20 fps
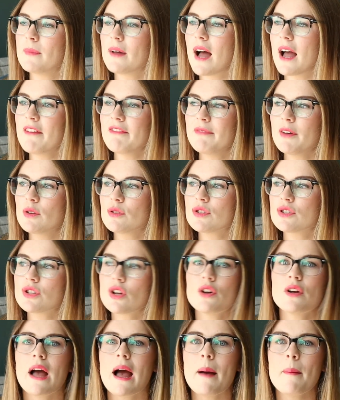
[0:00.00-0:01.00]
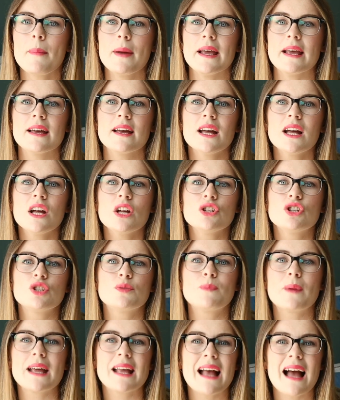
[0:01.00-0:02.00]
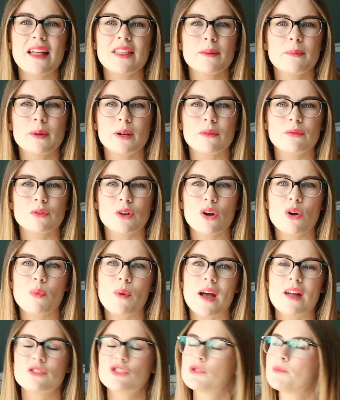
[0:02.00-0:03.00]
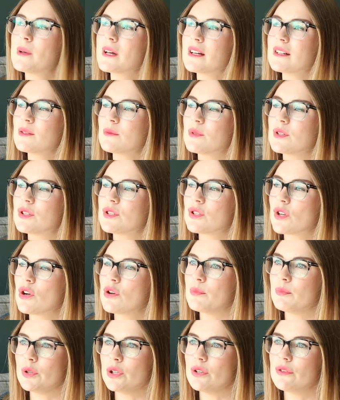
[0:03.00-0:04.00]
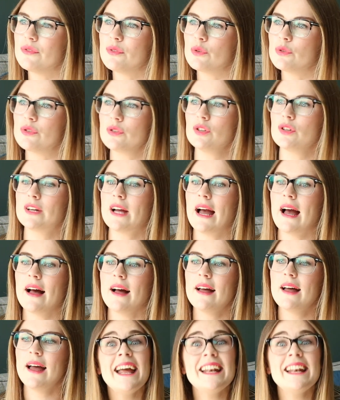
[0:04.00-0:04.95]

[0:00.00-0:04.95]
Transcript: I felt so happy just being out in the middle of nowhere just because it was so beautiful to look at.